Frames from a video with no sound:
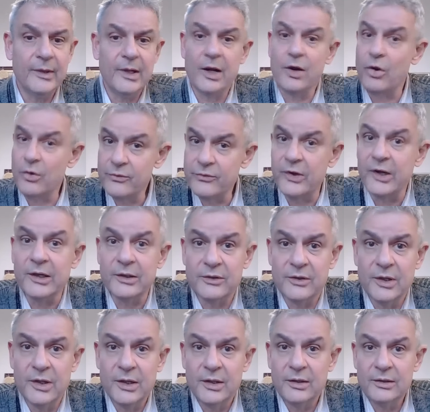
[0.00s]
a conflict
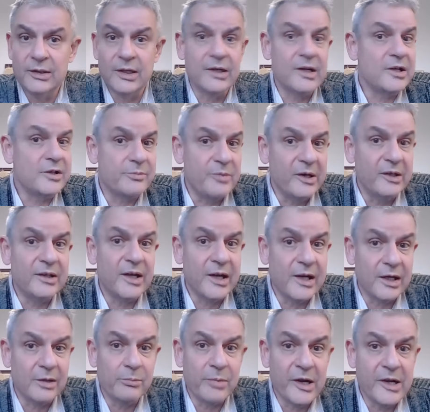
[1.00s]
that has been
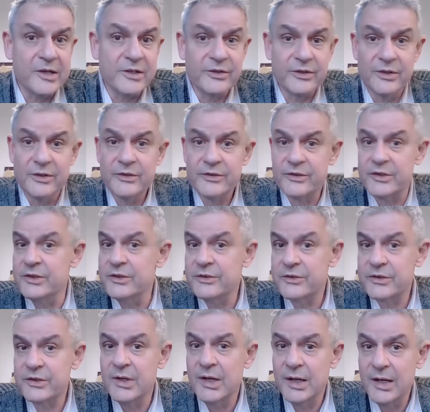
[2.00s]
taking place
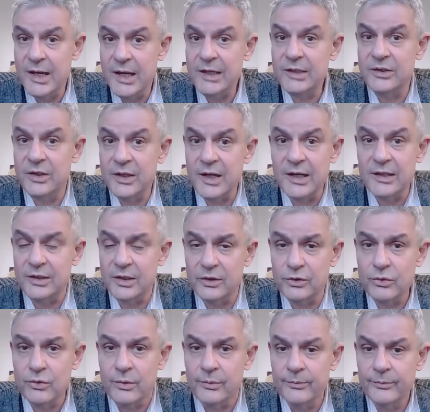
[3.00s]
since
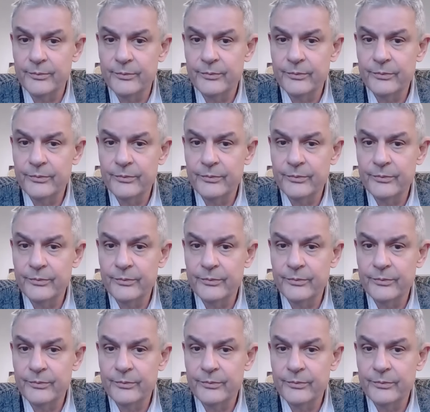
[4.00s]
1882.